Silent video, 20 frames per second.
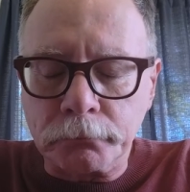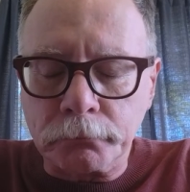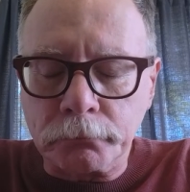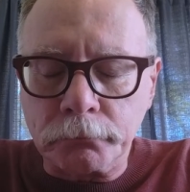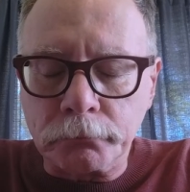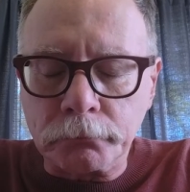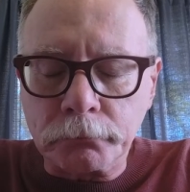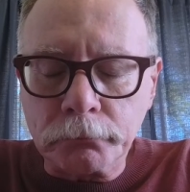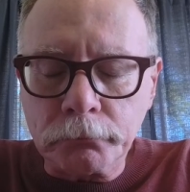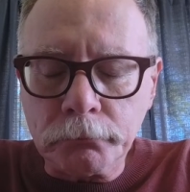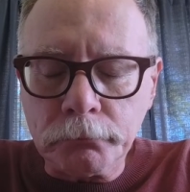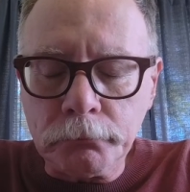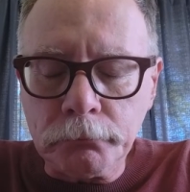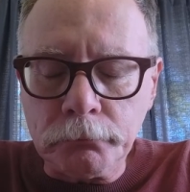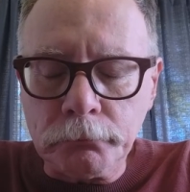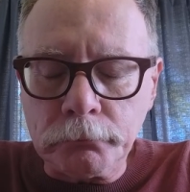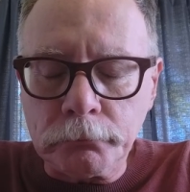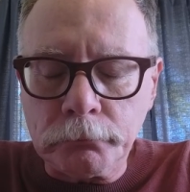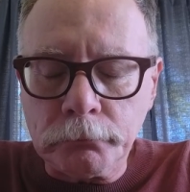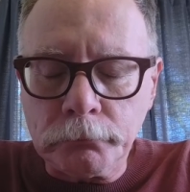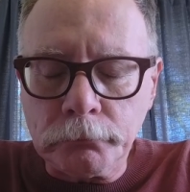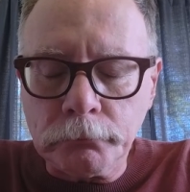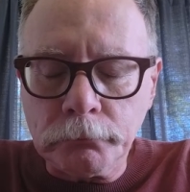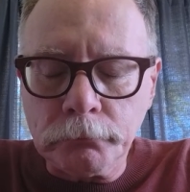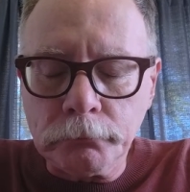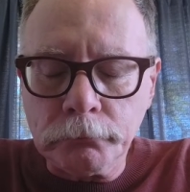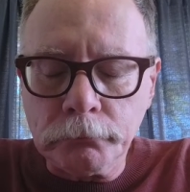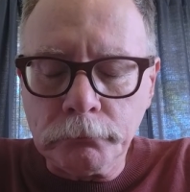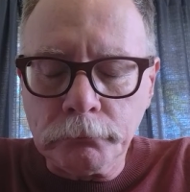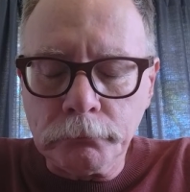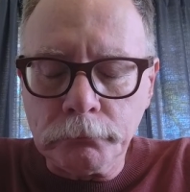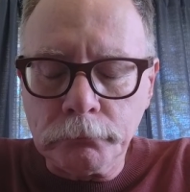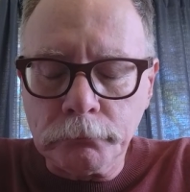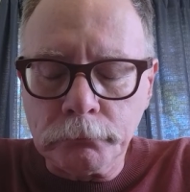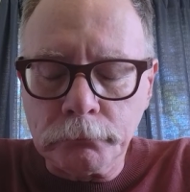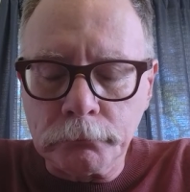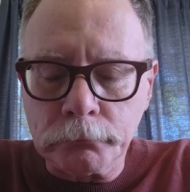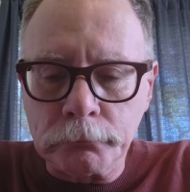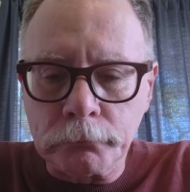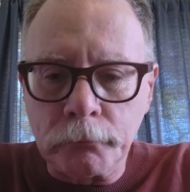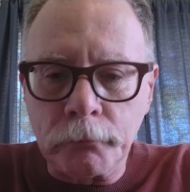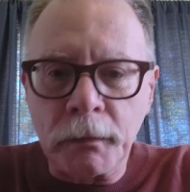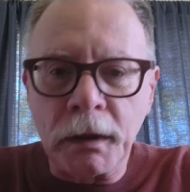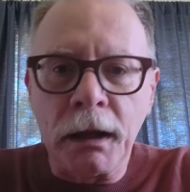Nobody speaks.